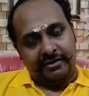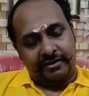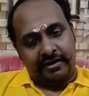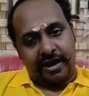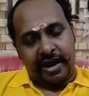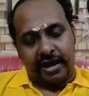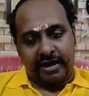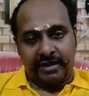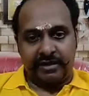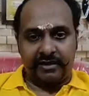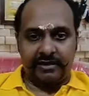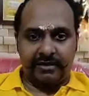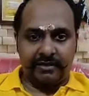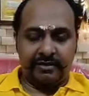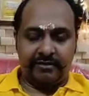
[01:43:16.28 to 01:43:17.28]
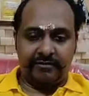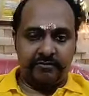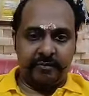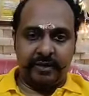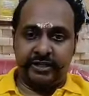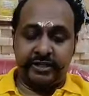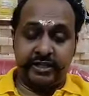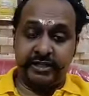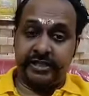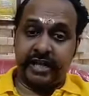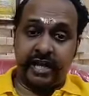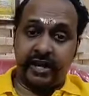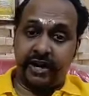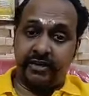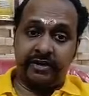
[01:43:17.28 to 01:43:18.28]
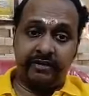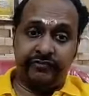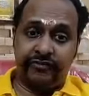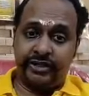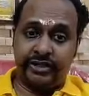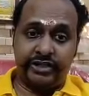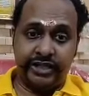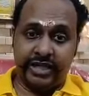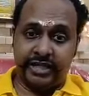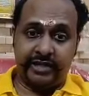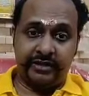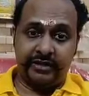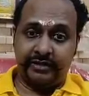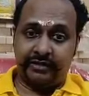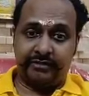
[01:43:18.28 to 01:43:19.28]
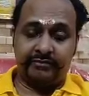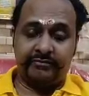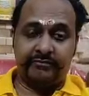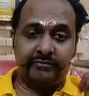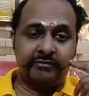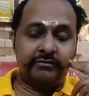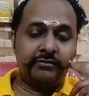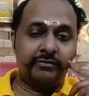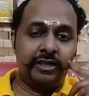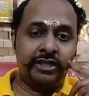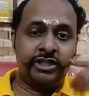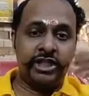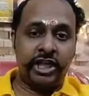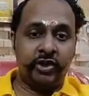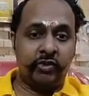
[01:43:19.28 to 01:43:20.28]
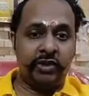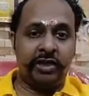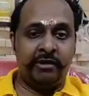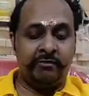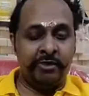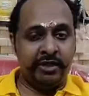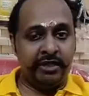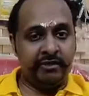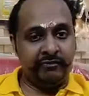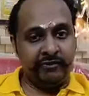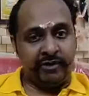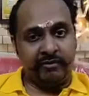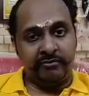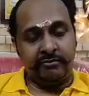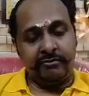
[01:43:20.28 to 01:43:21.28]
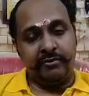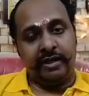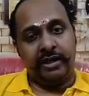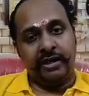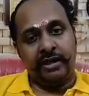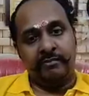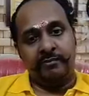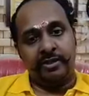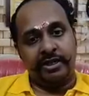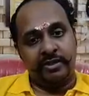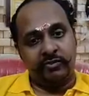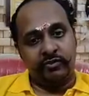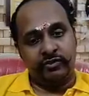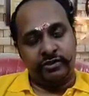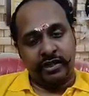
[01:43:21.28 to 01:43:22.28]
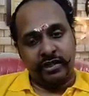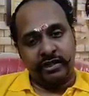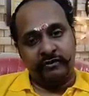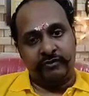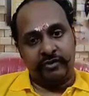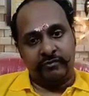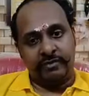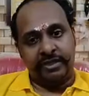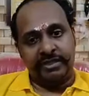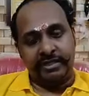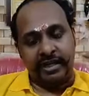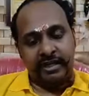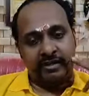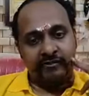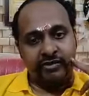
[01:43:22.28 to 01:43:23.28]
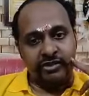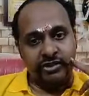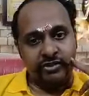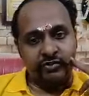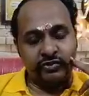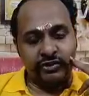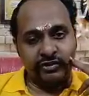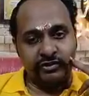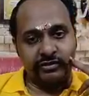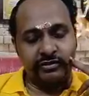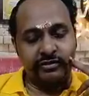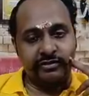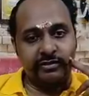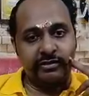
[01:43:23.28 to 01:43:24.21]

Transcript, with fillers: And uh, patients cannot differentiate uh, a genuine MPT from an MPT who studied from these kind of institutions.